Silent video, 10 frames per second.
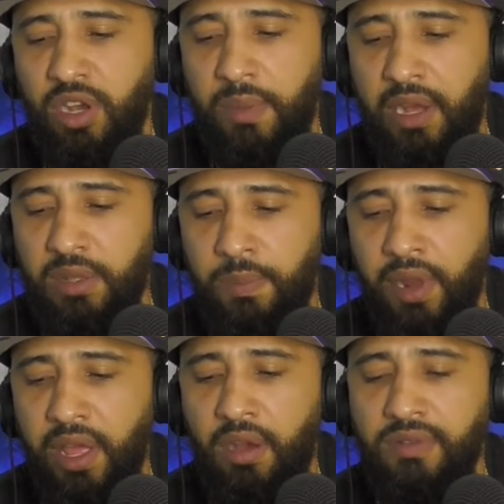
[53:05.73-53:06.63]
about the
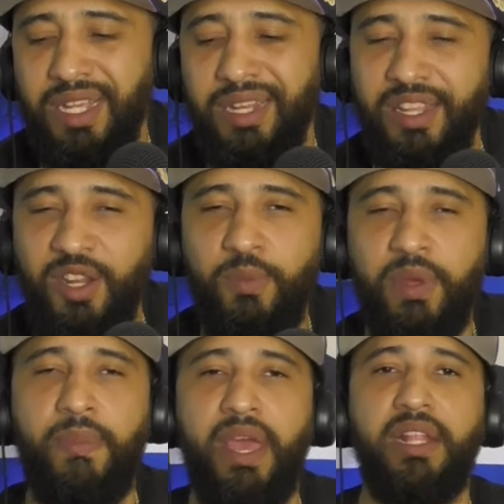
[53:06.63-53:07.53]
playoffs a little bit,
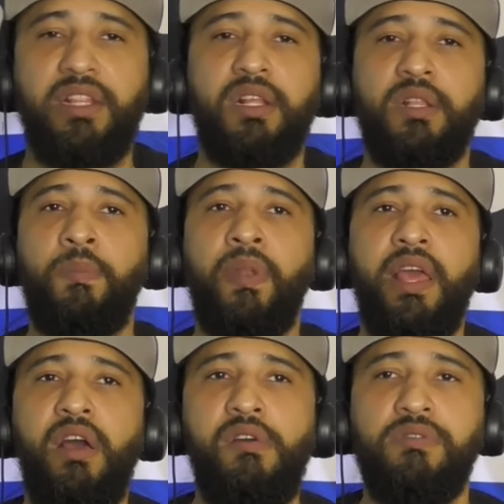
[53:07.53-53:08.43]
man. The, the
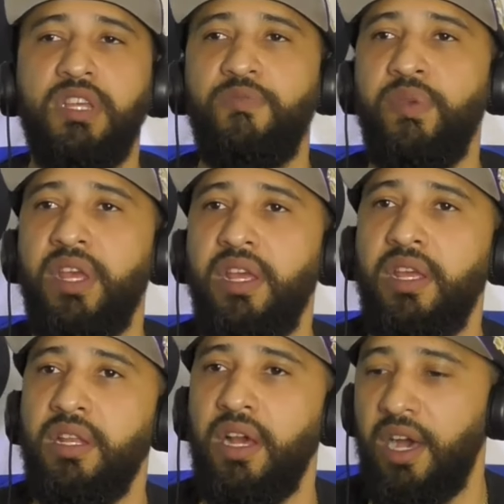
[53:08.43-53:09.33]
playoffs have
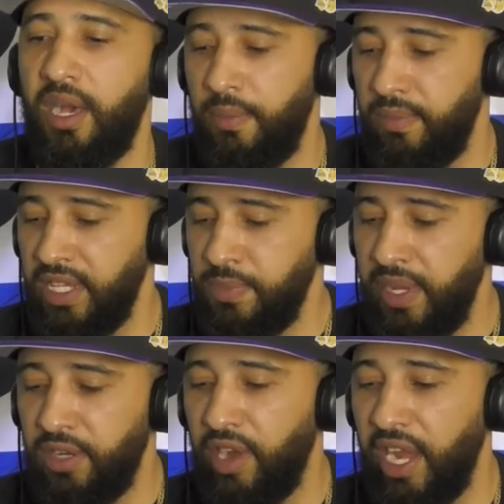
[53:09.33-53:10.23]
been um it's
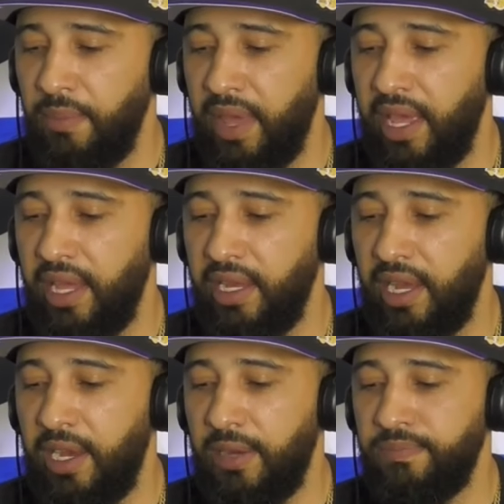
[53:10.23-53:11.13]
been great, man.
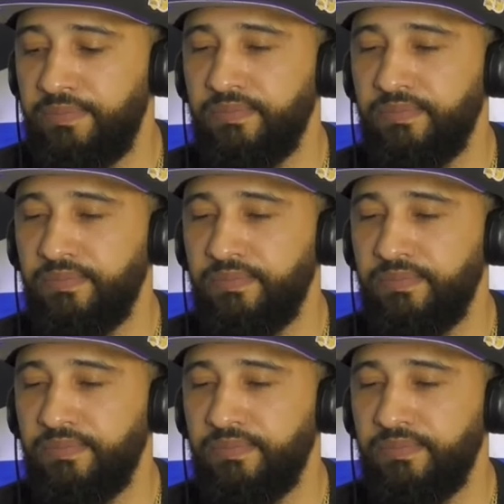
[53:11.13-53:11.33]
Um